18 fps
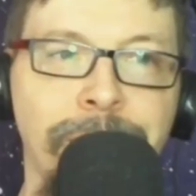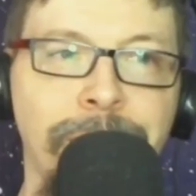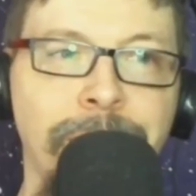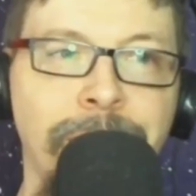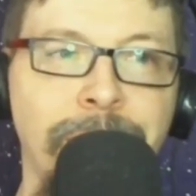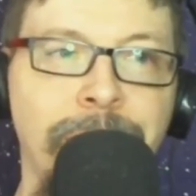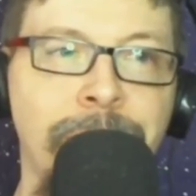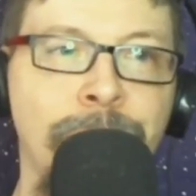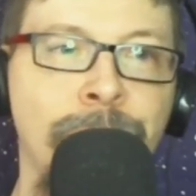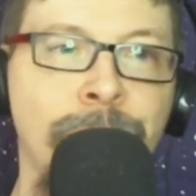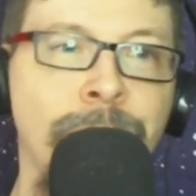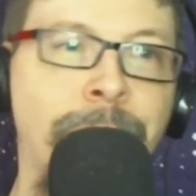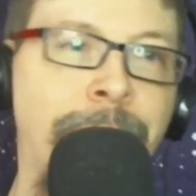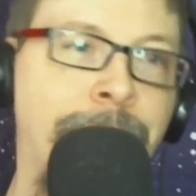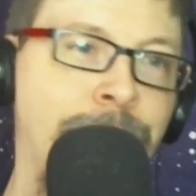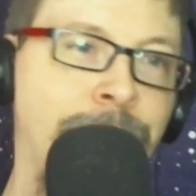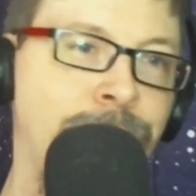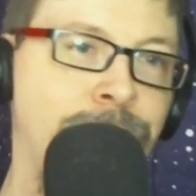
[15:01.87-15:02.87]
Nakano
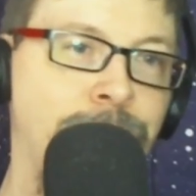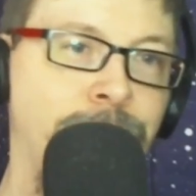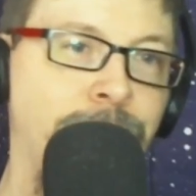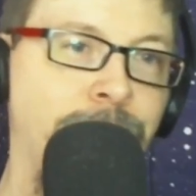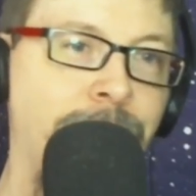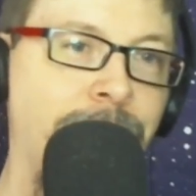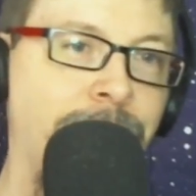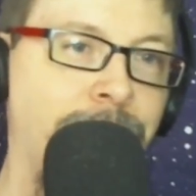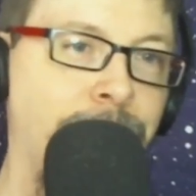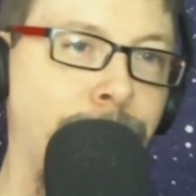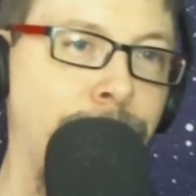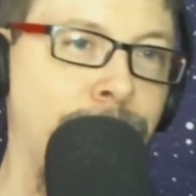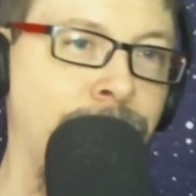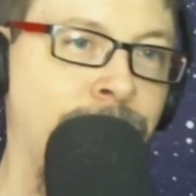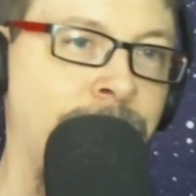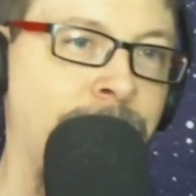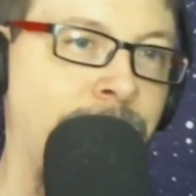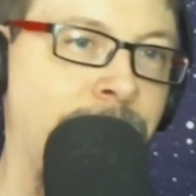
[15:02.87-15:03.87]
Lash, violently
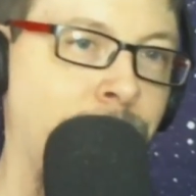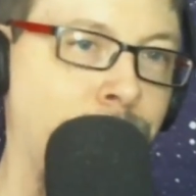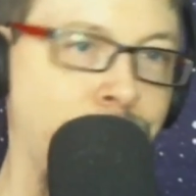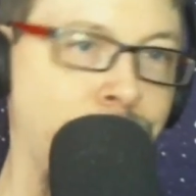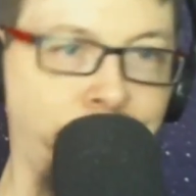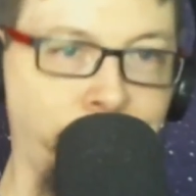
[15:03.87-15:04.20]
betrayed them.